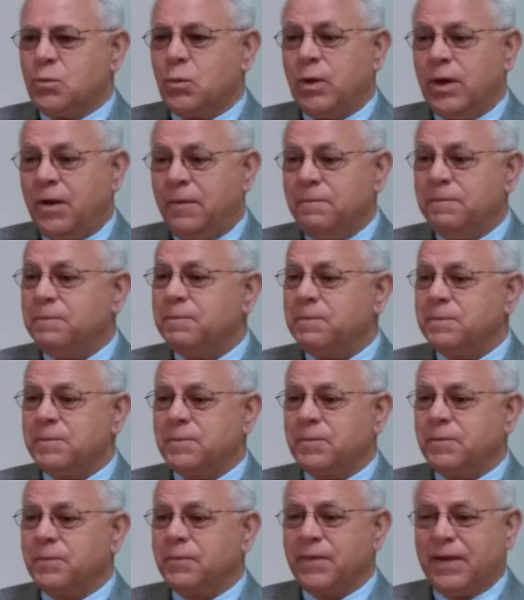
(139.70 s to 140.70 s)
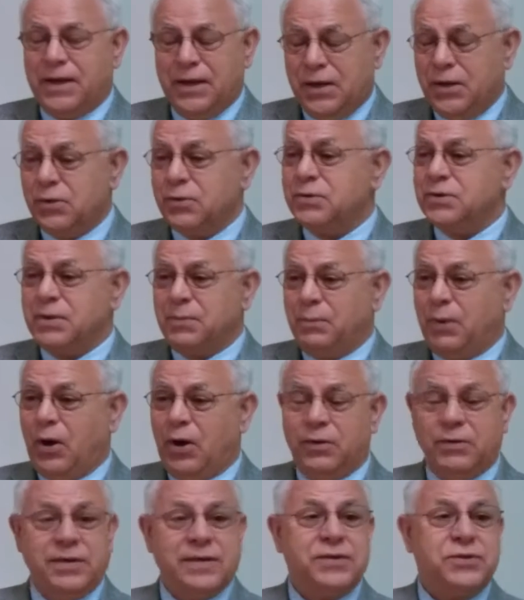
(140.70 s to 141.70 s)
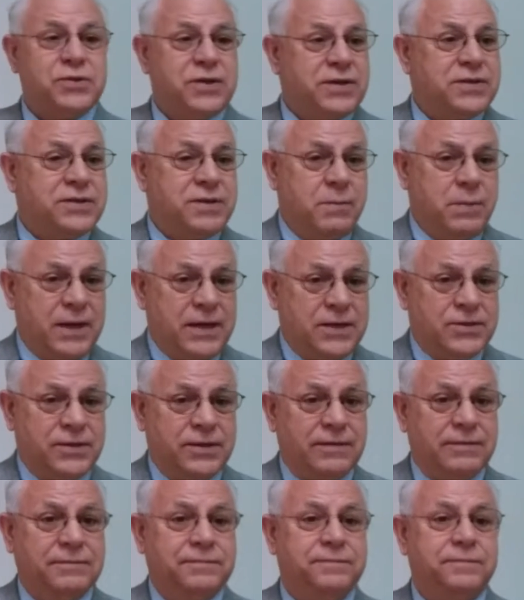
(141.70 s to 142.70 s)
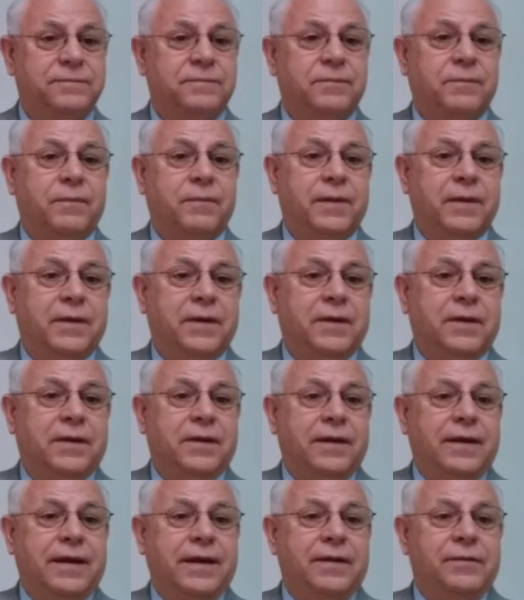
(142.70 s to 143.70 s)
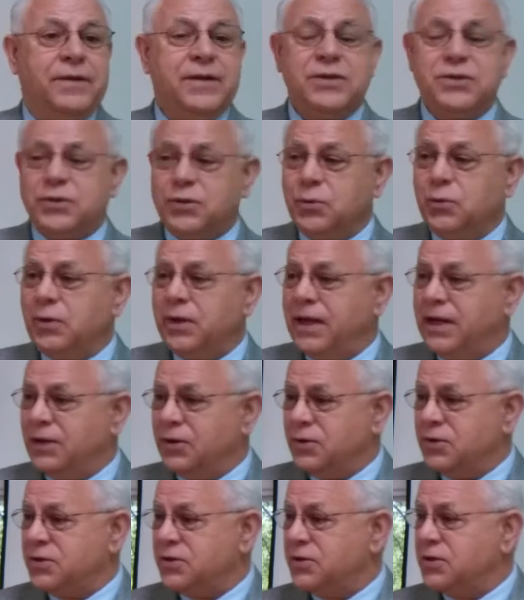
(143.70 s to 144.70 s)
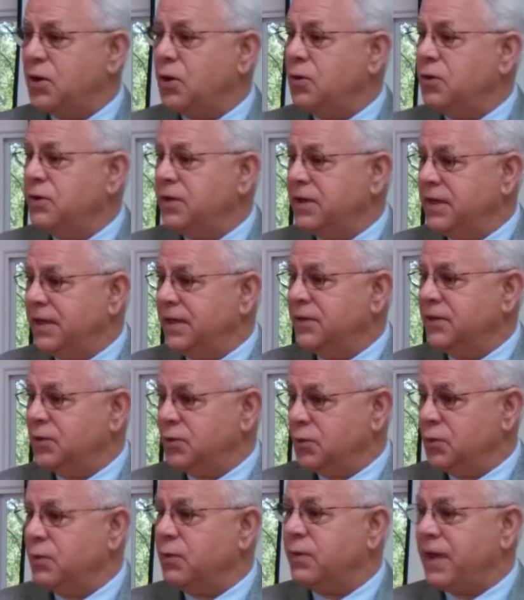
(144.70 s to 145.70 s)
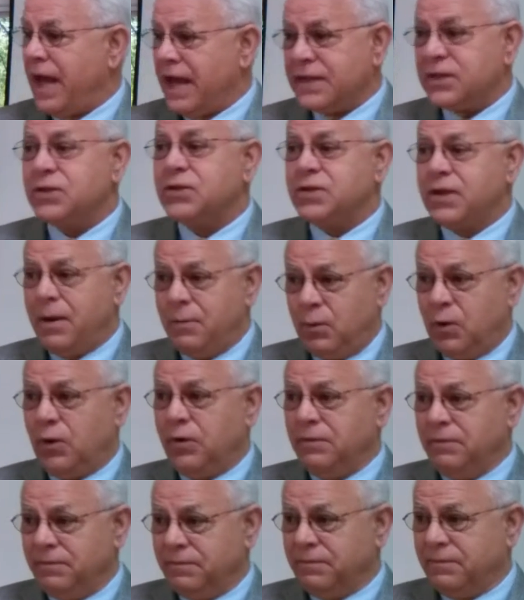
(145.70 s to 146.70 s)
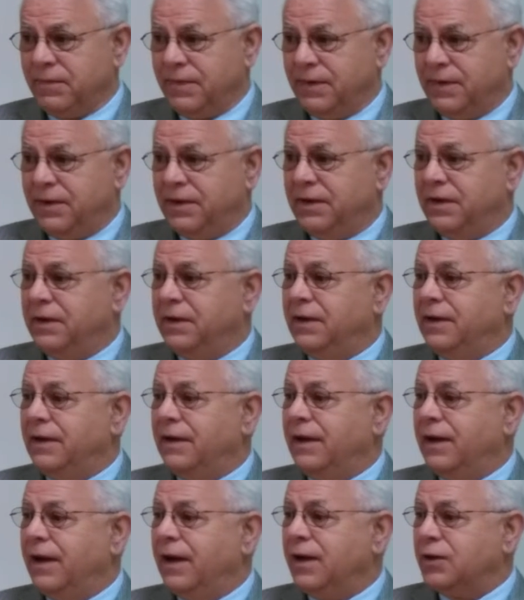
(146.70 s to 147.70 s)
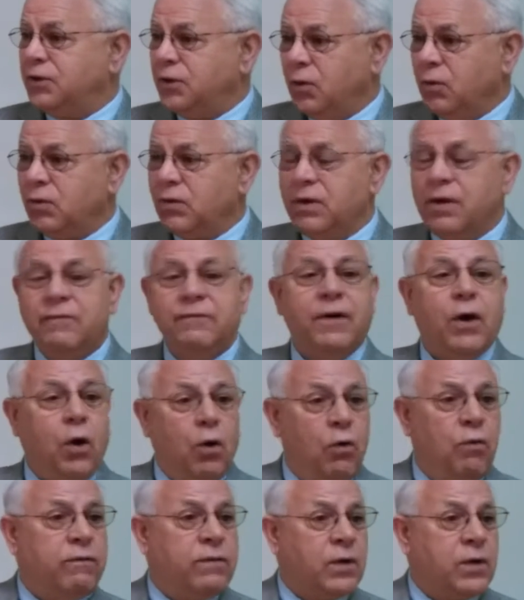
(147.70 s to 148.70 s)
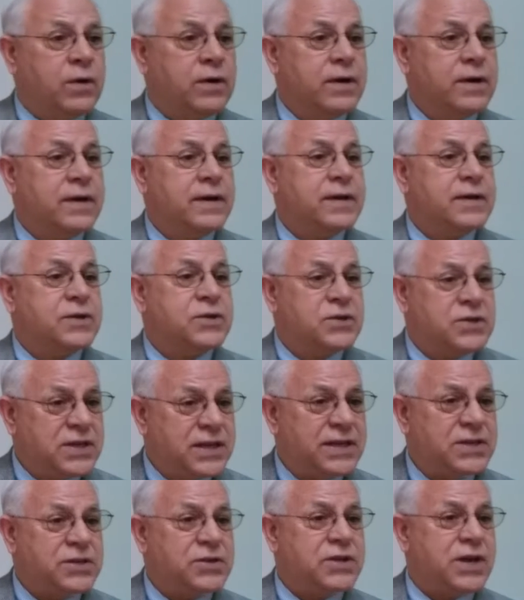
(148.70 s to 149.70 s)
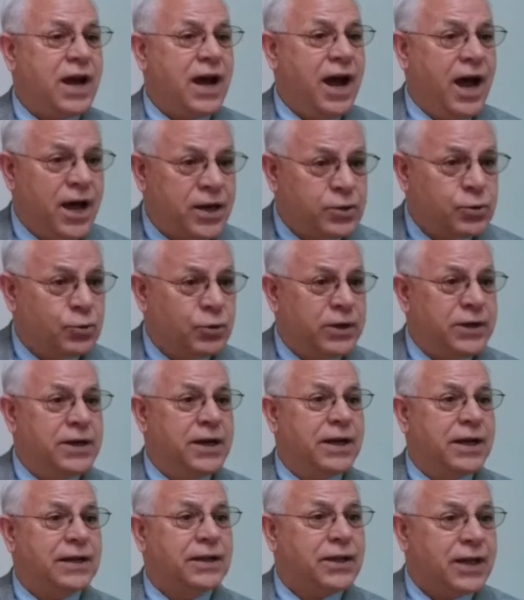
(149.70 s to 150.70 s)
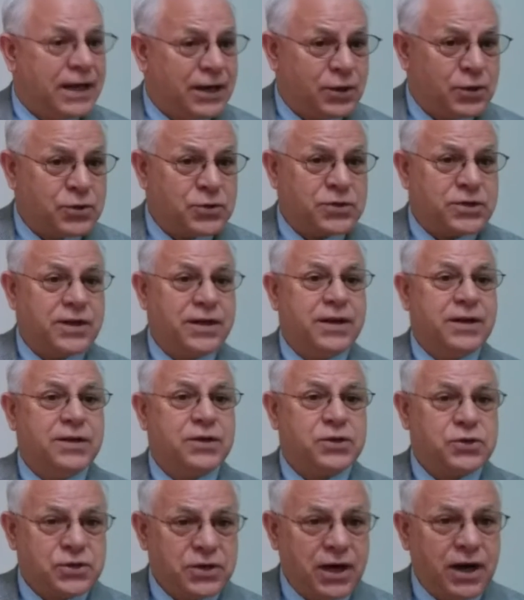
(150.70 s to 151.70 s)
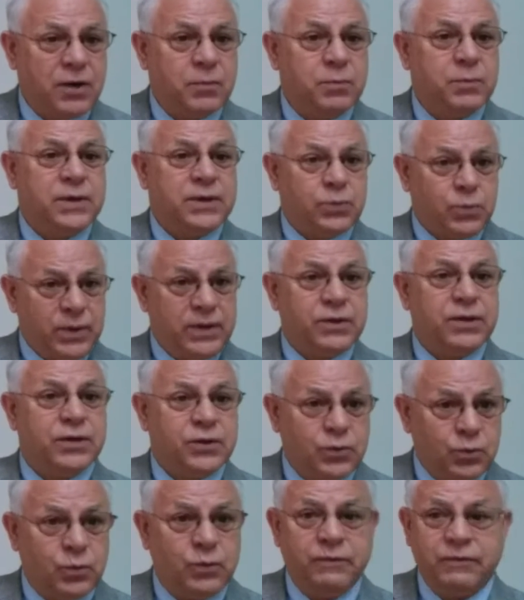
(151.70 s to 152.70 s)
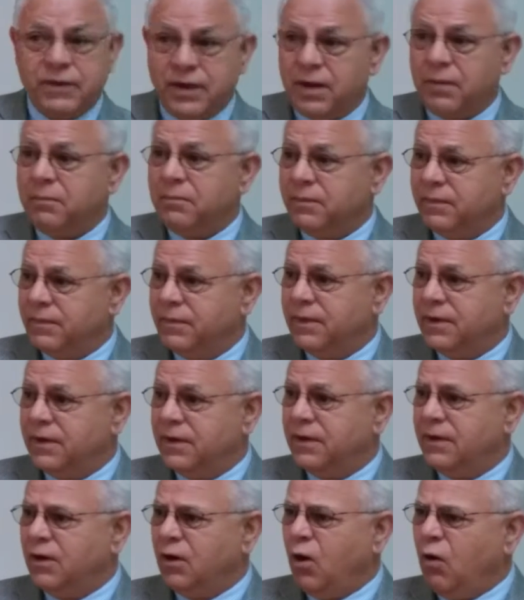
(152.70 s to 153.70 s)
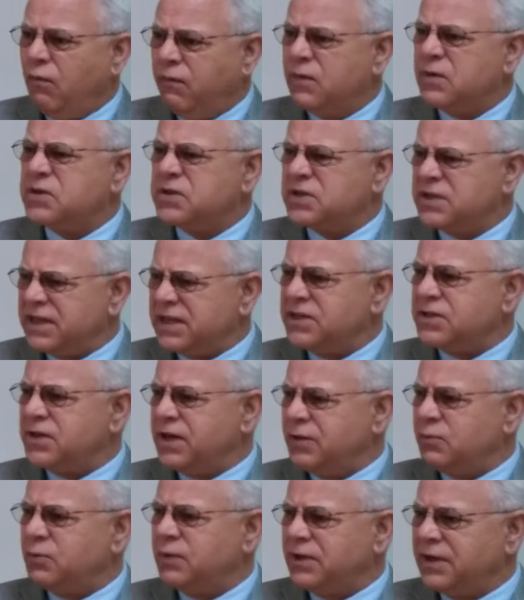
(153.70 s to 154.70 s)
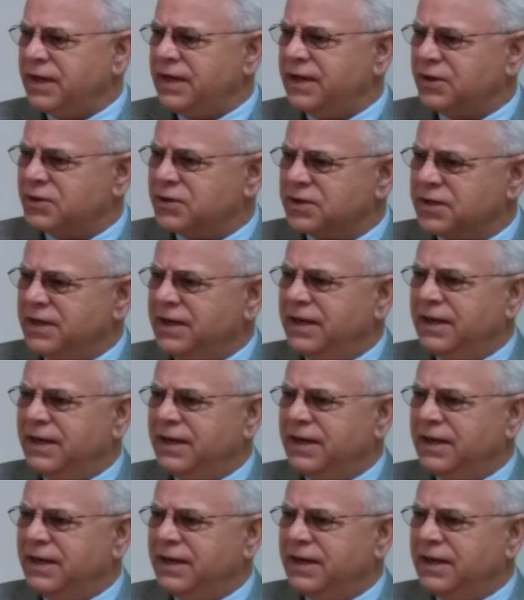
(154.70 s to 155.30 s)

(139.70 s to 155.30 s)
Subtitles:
Well, here's the part that's just amazing. These two letters turned into, that summer, a total of over 600 letters shared between the two of them. Over 600 letters.